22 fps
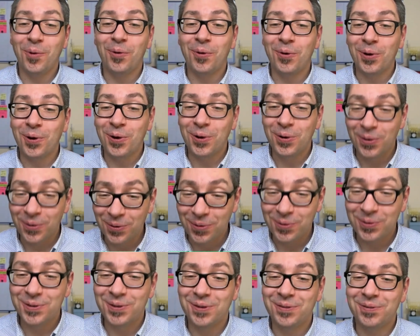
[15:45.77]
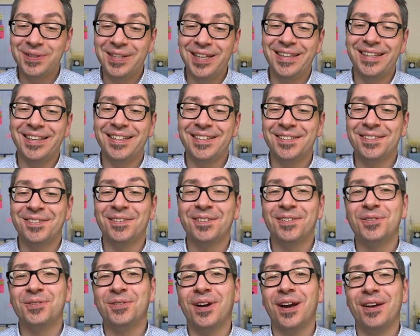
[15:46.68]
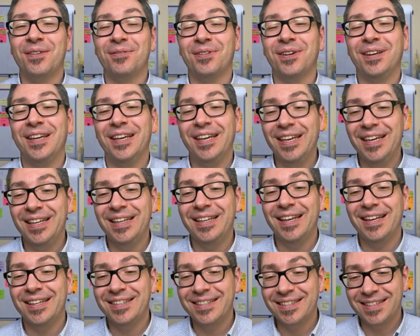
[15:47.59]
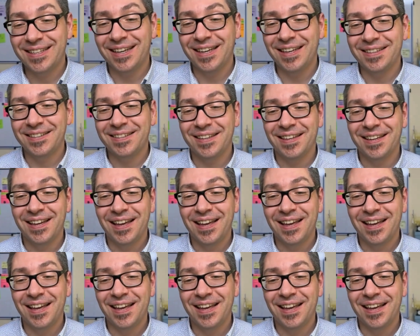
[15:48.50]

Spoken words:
or a clone of that external drive in that state,